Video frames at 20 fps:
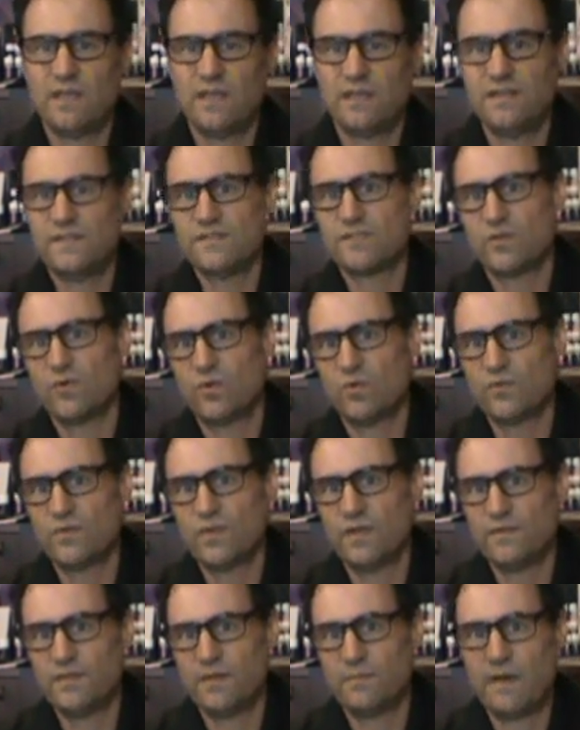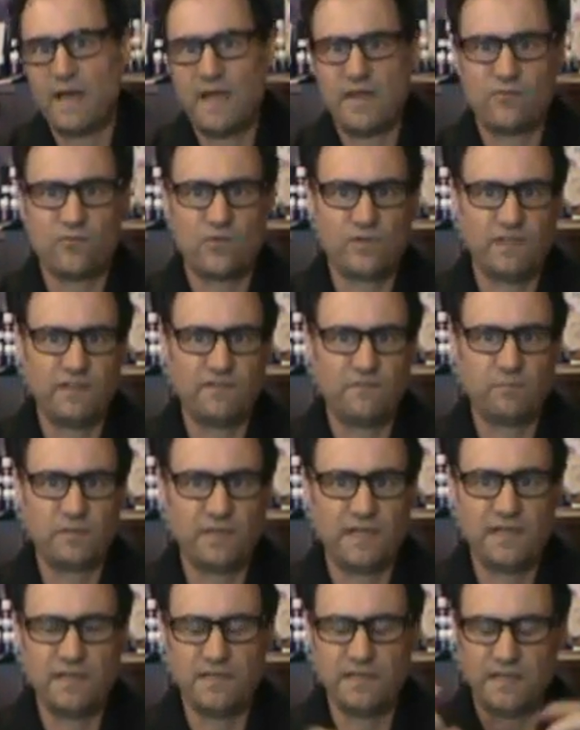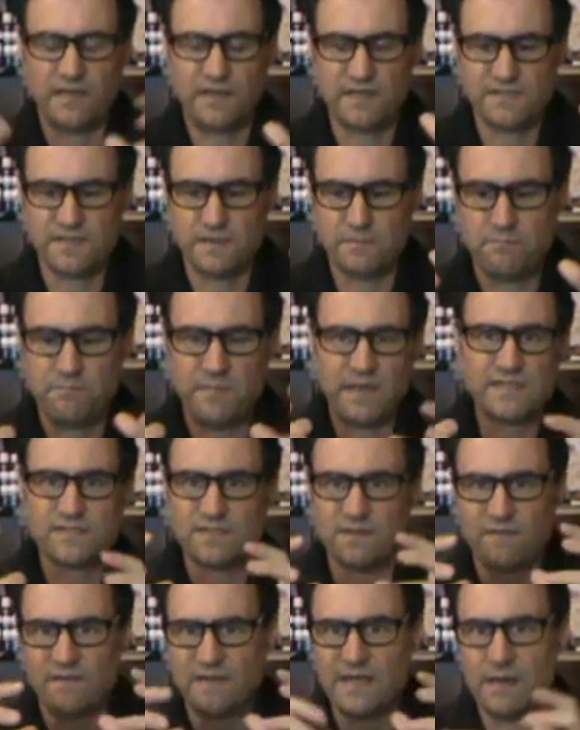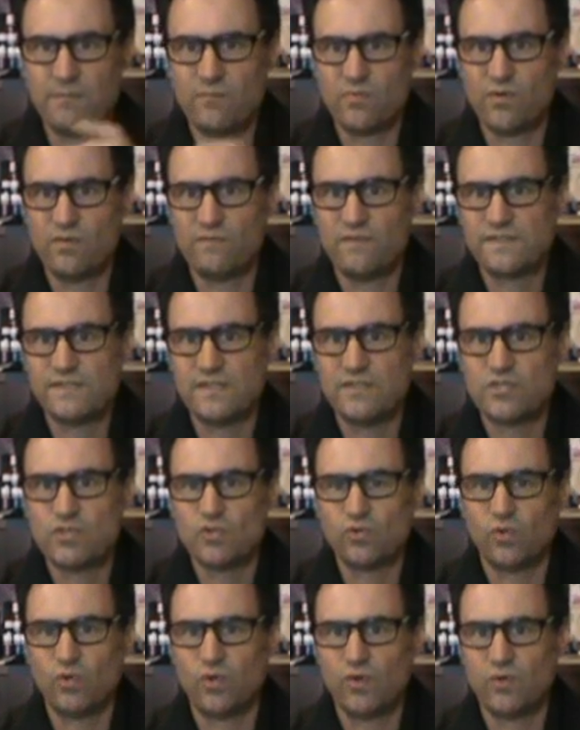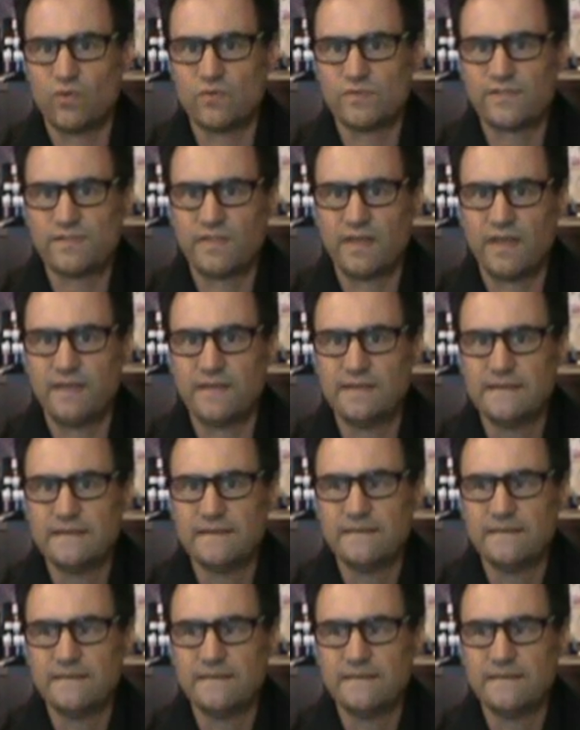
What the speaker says: it is called the Pain Relief Blend, and it's a mix of a number of essential oils that